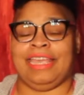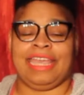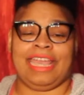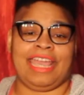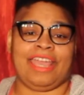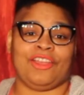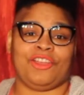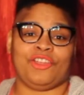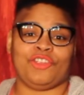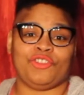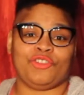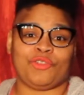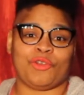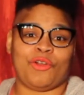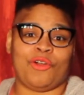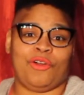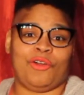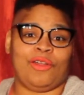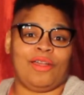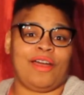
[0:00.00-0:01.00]
in
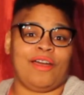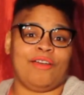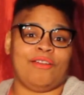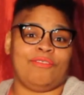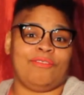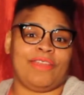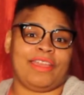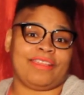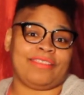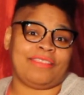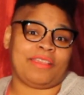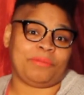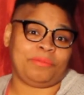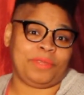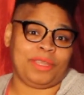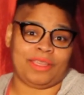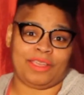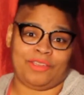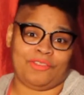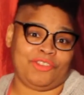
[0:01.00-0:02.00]
control of
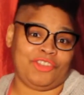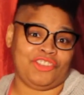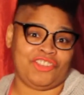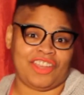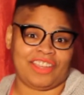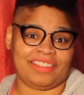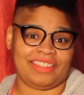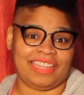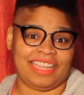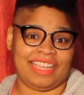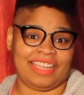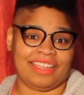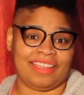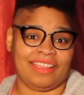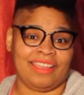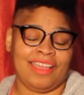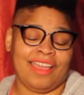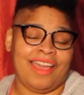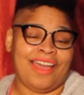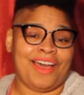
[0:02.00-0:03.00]
accepting and rejecting
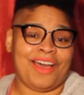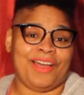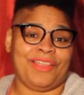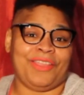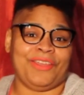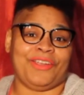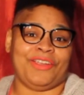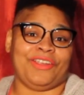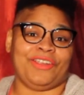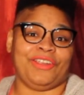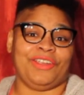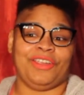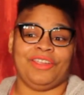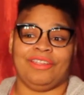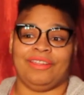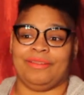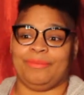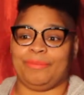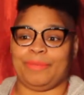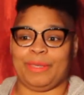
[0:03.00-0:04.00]
other
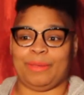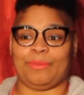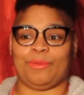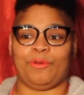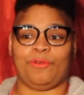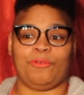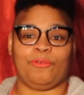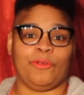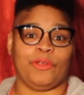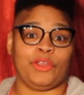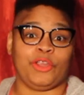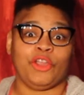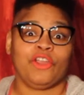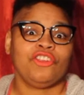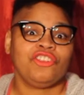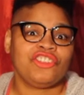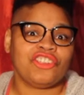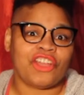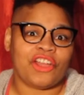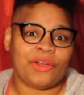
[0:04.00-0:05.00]
people for your
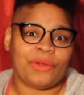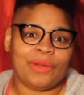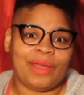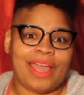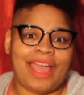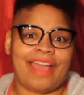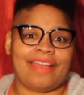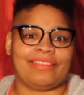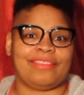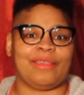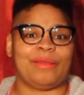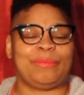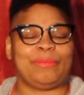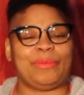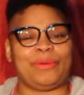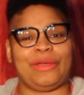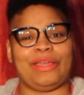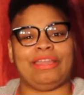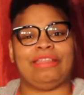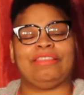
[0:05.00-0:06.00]
show at some
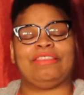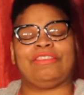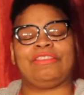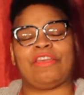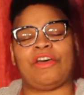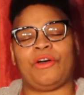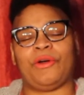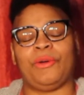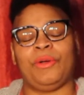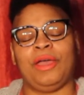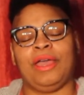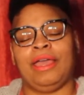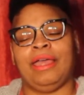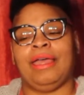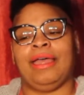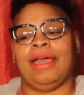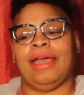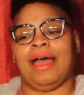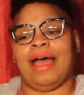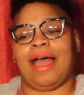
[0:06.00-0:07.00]
point. So
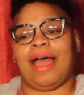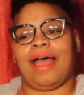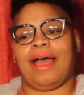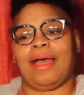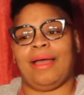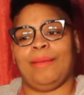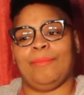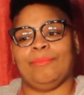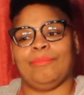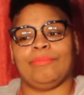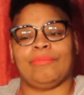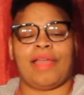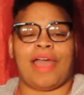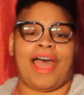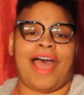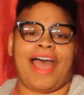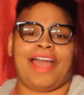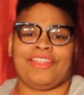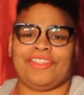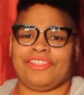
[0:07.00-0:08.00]

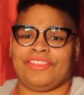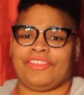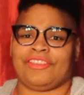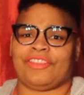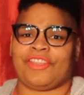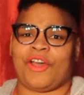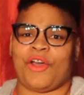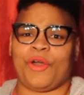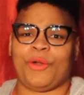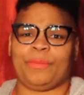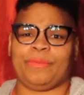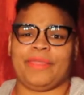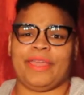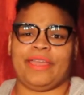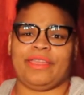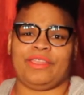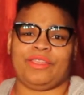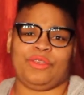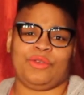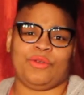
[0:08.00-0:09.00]
I just hope
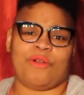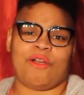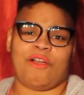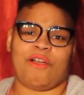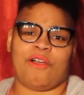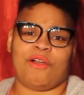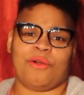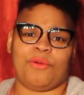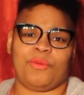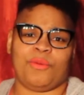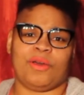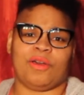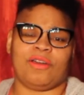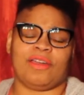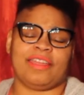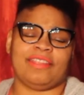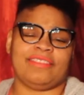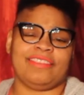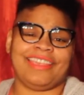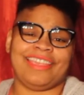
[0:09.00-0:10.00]
that you all will
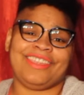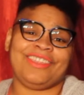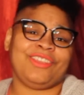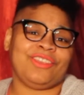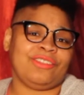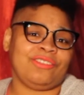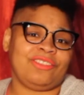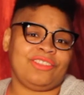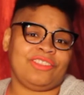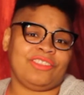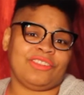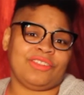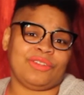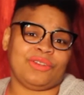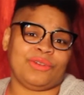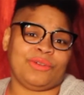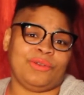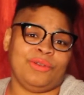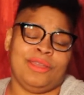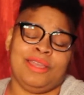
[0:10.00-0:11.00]
continue
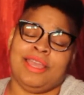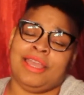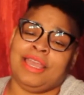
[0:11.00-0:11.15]
to